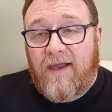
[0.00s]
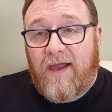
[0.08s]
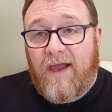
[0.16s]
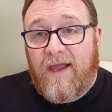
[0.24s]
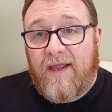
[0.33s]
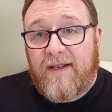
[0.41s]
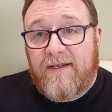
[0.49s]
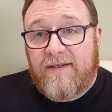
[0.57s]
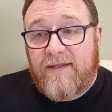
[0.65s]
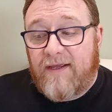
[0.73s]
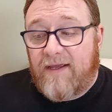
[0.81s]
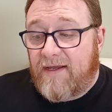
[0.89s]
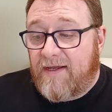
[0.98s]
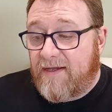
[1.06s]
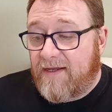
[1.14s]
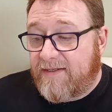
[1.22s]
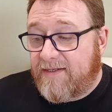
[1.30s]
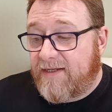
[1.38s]
and
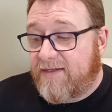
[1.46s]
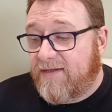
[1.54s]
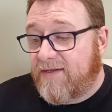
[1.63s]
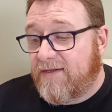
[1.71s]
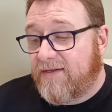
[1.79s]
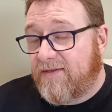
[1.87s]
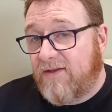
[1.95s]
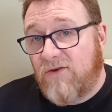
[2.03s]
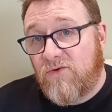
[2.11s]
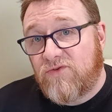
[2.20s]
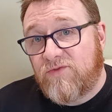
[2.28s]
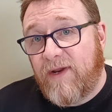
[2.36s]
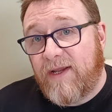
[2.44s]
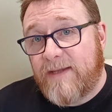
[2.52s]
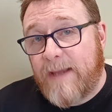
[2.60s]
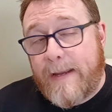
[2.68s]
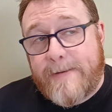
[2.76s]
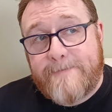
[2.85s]
I did the Noel Spring
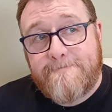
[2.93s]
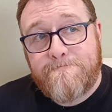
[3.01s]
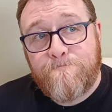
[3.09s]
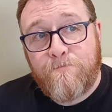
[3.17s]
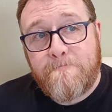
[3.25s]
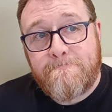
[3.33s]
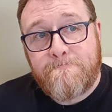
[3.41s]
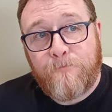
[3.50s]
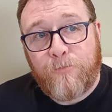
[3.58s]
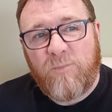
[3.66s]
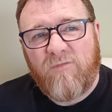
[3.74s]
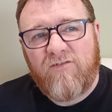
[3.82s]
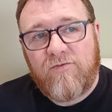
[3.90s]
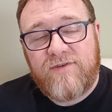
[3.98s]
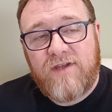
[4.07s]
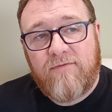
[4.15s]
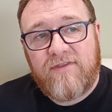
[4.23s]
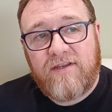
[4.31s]
from
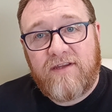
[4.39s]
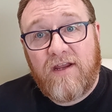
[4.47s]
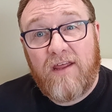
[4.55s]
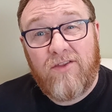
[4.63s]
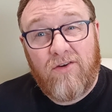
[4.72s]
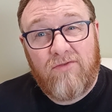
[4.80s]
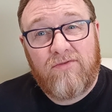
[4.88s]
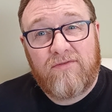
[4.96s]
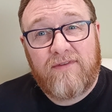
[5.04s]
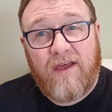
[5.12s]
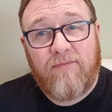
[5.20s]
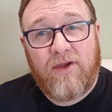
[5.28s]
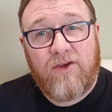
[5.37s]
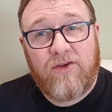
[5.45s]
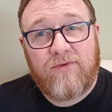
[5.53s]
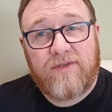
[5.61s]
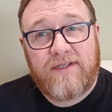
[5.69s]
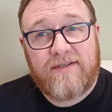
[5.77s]
Timothy Taylor. I thought, oh, that'd be a
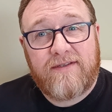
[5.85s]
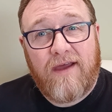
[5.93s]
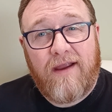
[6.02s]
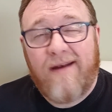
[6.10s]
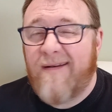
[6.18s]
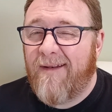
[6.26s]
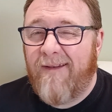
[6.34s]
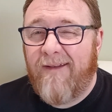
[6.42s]
good one to start.